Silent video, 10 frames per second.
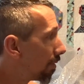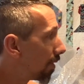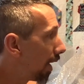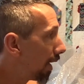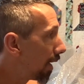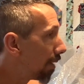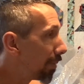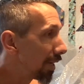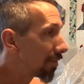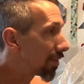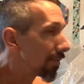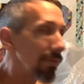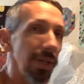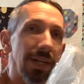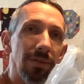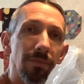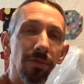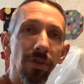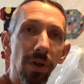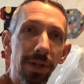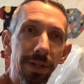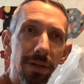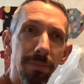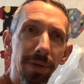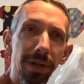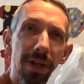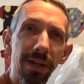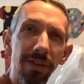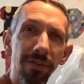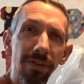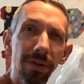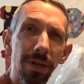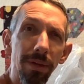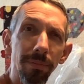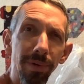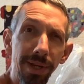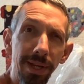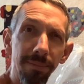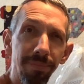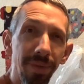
I, I make stuff like solid, but not necessarily pretty.